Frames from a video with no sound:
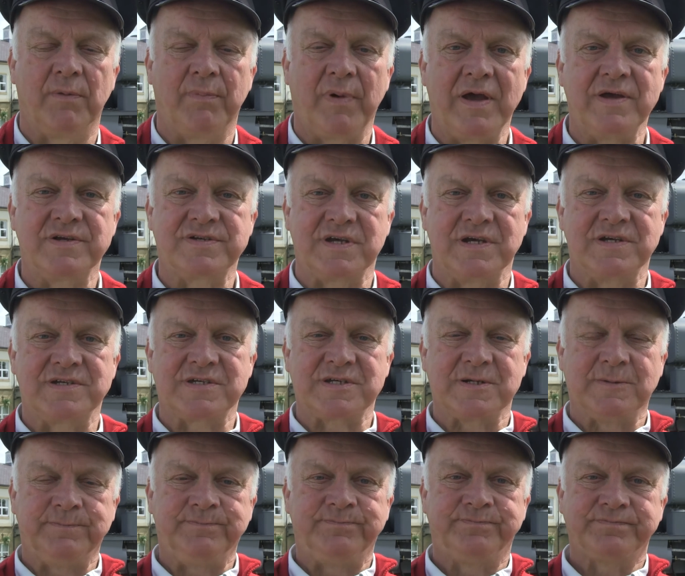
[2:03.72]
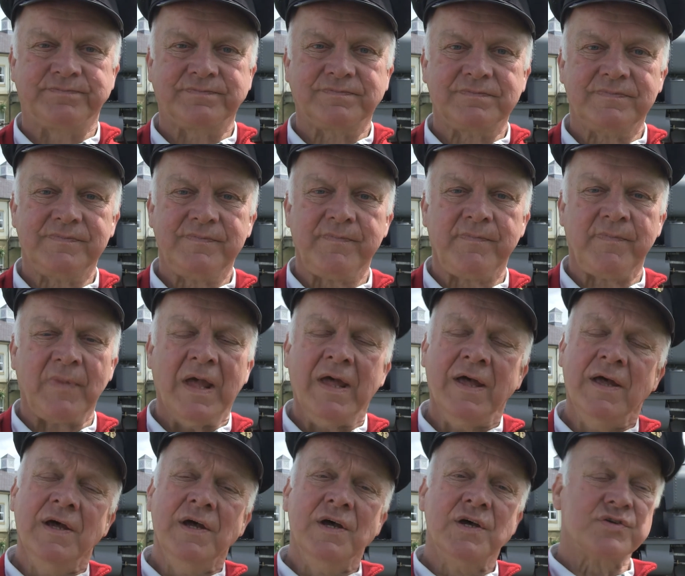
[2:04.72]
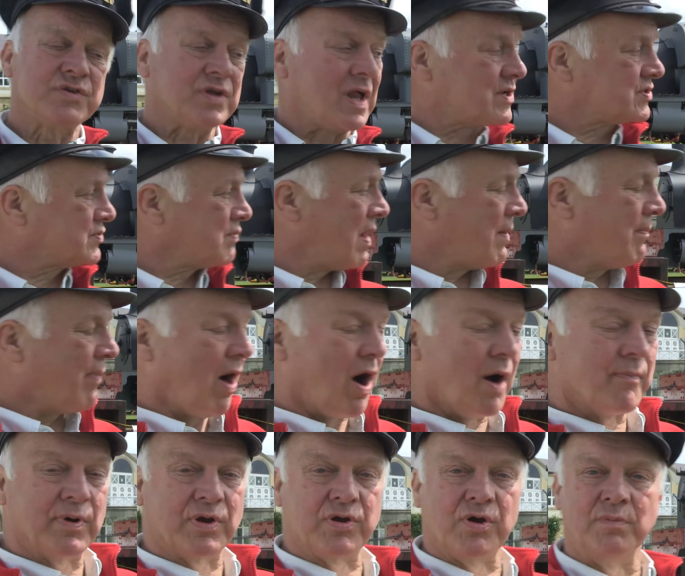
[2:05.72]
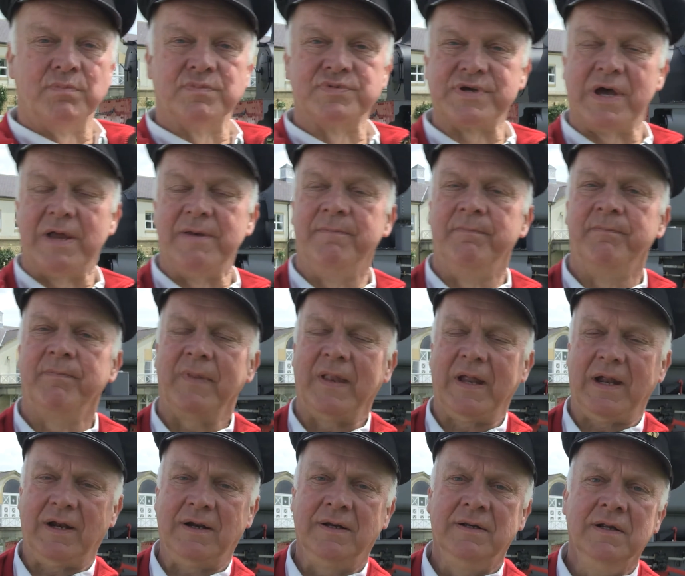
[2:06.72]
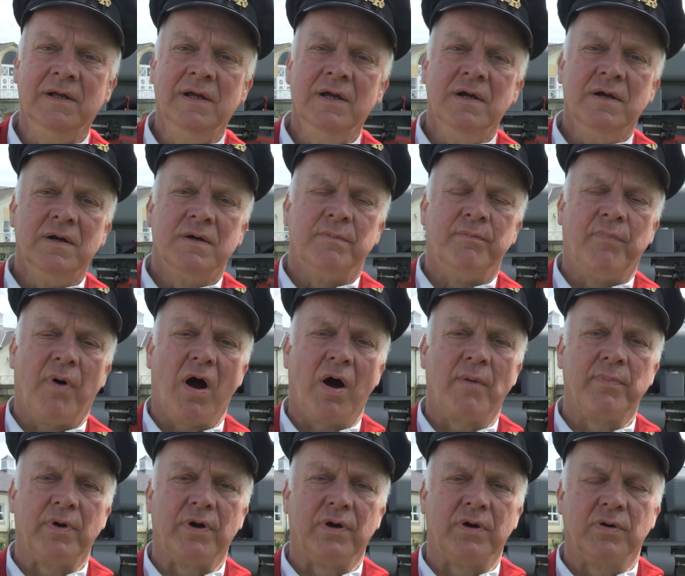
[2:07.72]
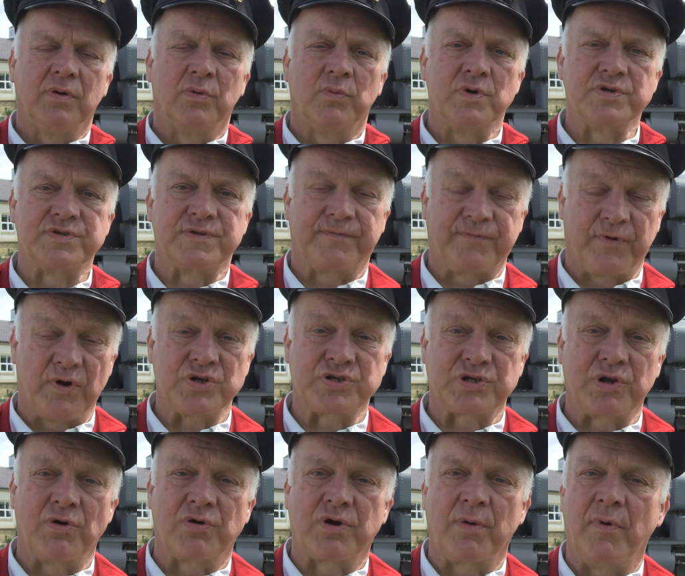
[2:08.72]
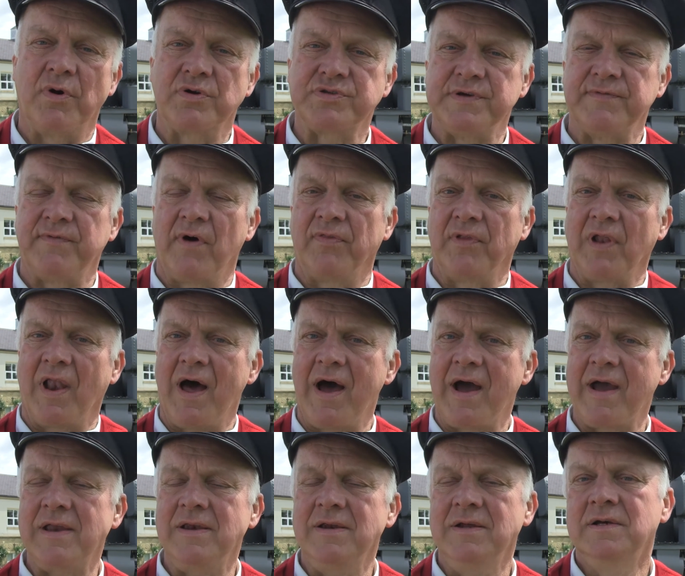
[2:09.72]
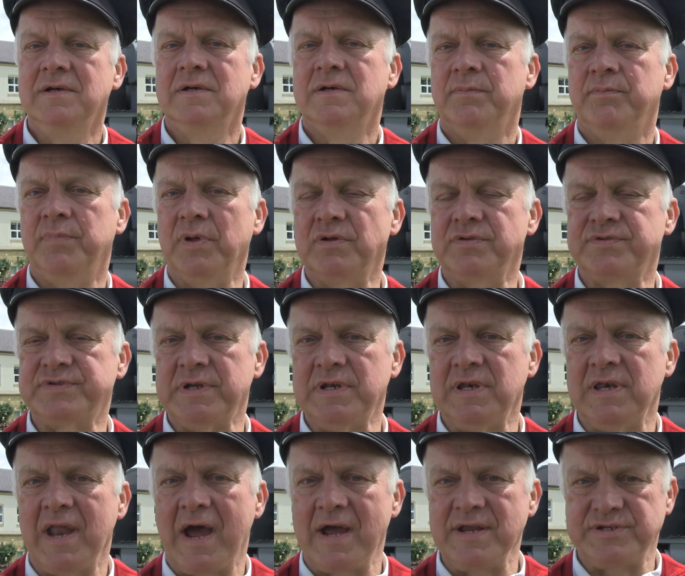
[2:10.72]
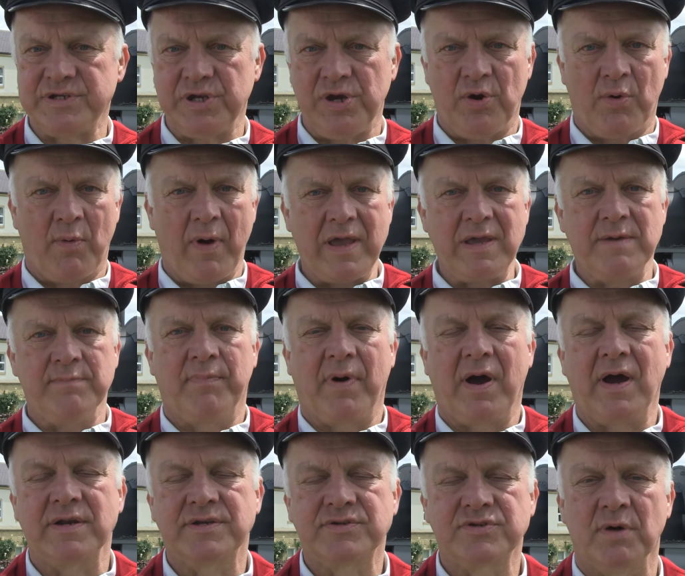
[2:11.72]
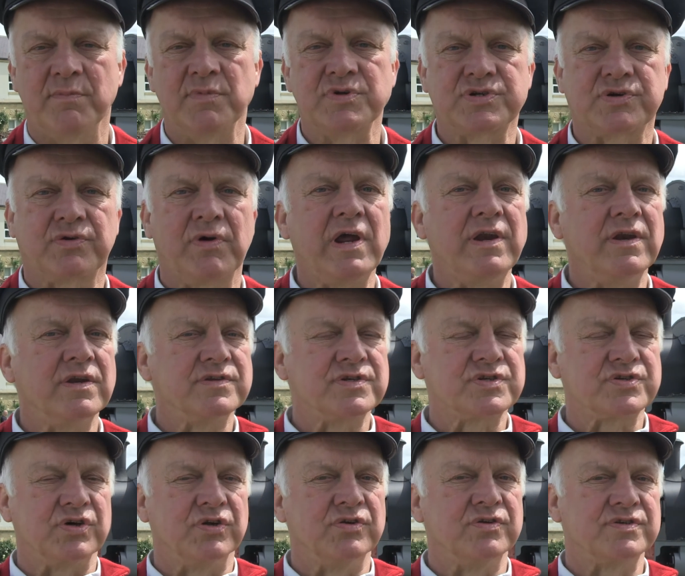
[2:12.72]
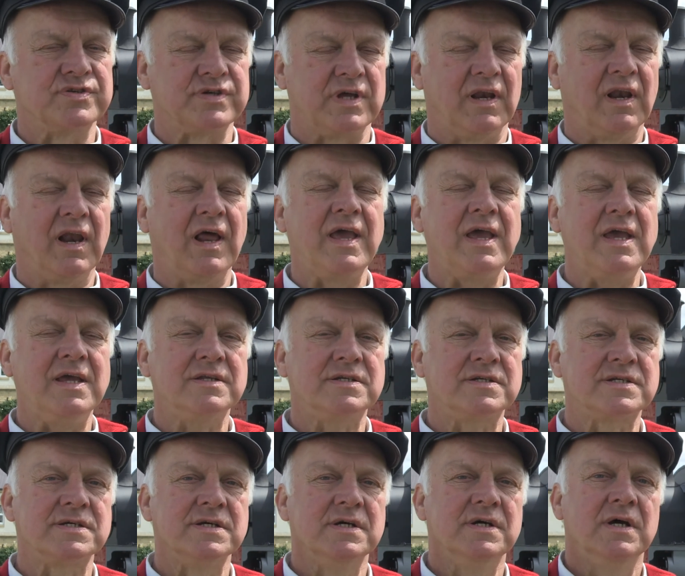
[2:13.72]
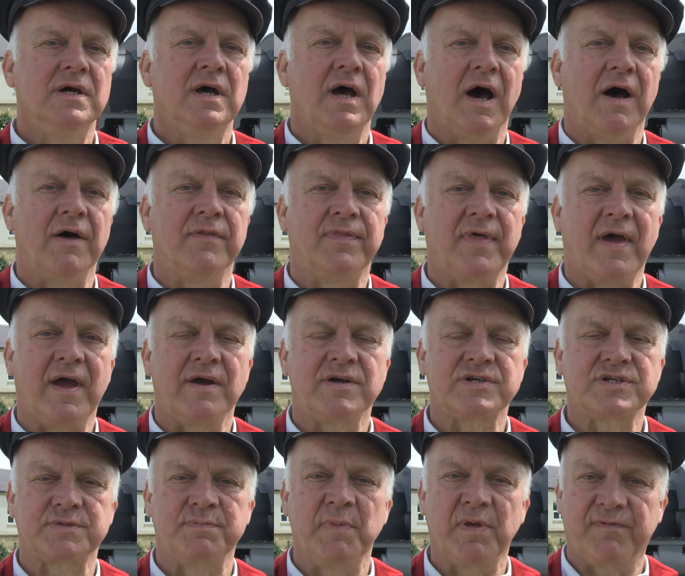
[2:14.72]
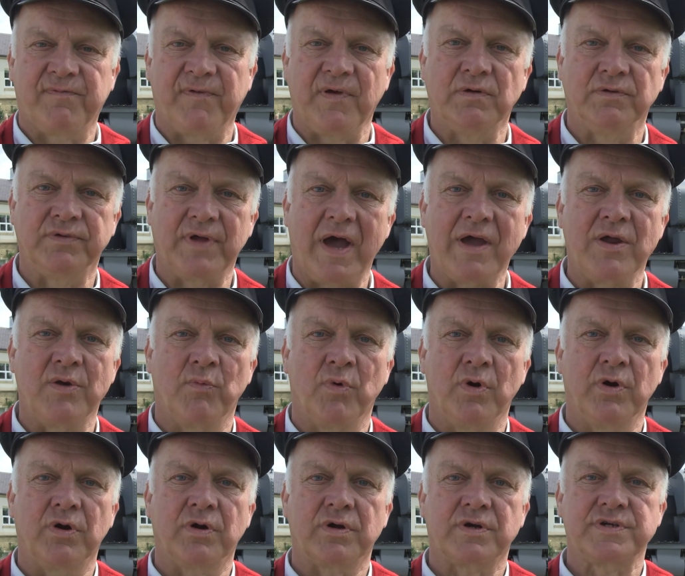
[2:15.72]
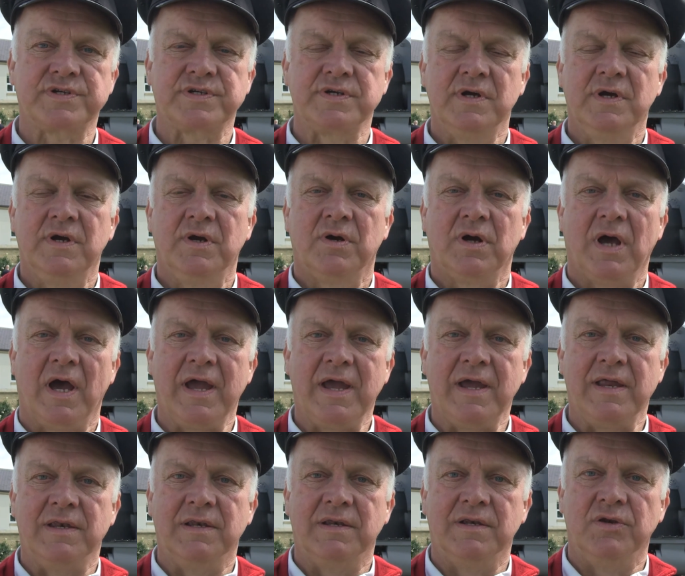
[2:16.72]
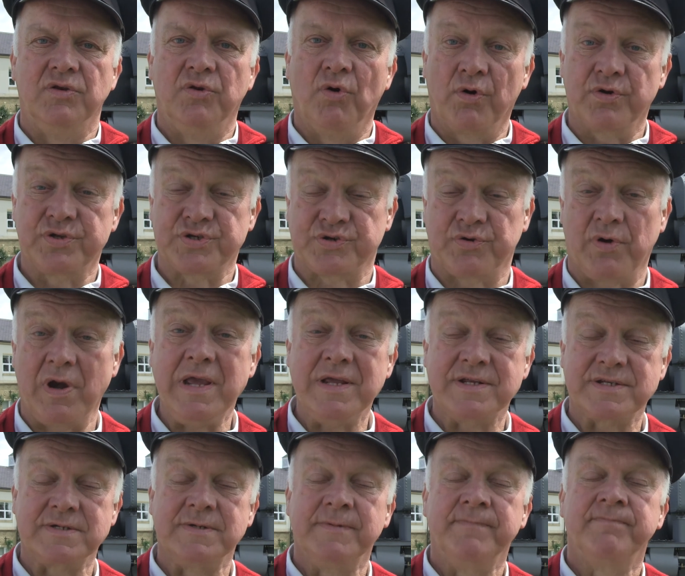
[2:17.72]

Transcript: basis. So that's where Barber comes in. Barber was the first locomotive on the line, built in 1908 by Thomas Green and Sons in Leeds at their Smithfield Iron Works in North Street.